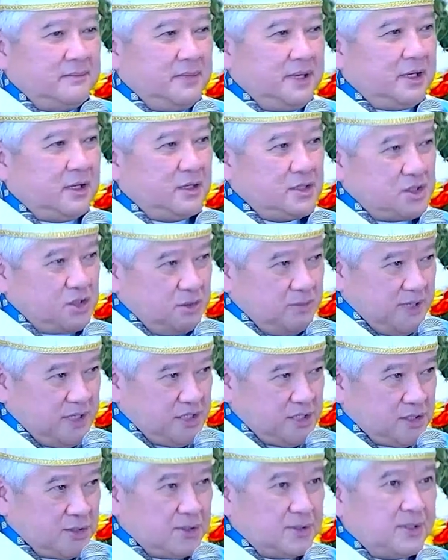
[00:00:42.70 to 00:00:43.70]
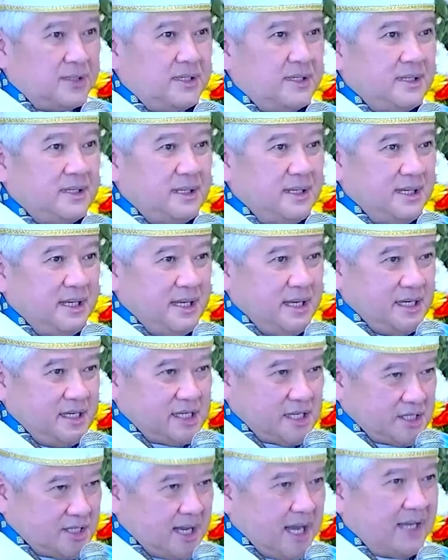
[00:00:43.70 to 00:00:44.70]
because to be sure is
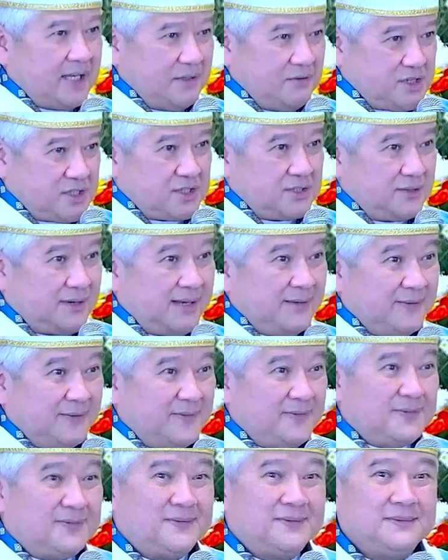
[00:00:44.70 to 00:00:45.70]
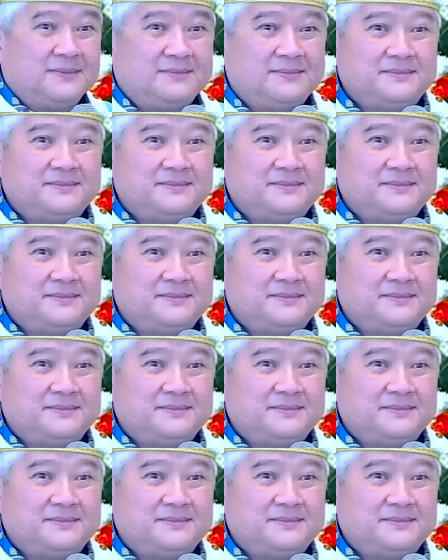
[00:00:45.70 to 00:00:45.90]
a sign of strength.